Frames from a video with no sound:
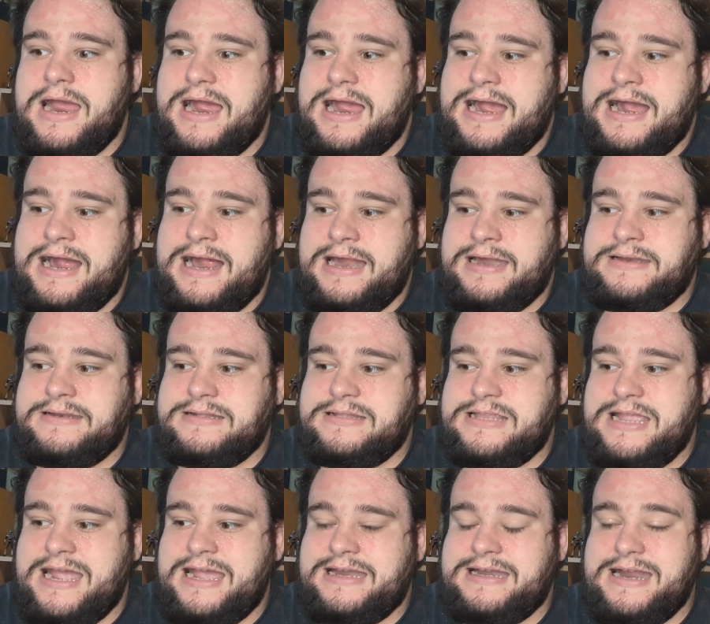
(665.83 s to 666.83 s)
And
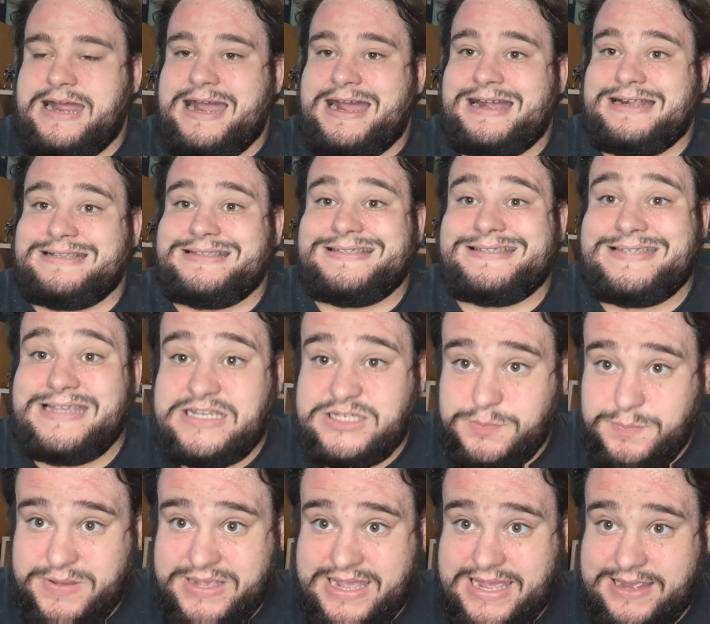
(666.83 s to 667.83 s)
then at
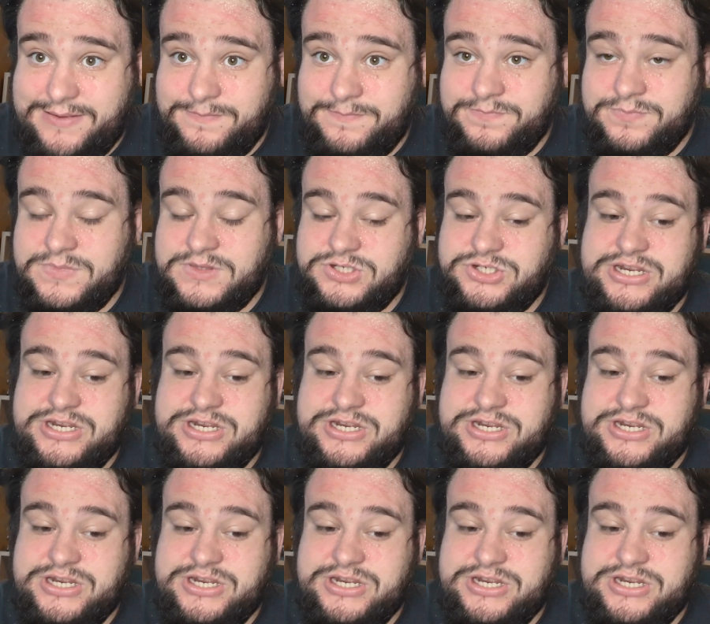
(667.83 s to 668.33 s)
6 p.m.